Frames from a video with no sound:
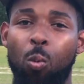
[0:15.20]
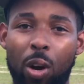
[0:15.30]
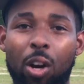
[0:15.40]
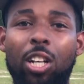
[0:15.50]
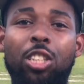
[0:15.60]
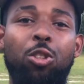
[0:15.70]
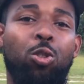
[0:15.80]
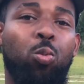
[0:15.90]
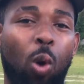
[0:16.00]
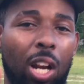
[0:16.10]
we're going to
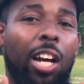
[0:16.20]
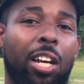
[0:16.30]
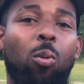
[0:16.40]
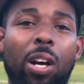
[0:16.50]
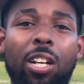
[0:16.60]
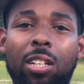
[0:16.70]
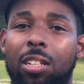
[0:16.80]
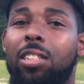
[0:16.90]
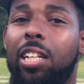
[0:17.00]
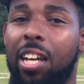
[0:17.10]
choose one lucky winner
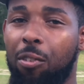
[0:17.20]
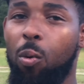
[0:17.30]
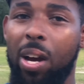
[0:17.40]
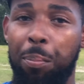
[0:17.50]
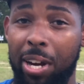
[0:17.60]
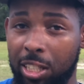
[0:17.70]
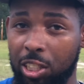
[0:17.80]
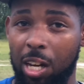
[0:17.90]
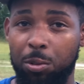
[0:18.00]
to give away a paint job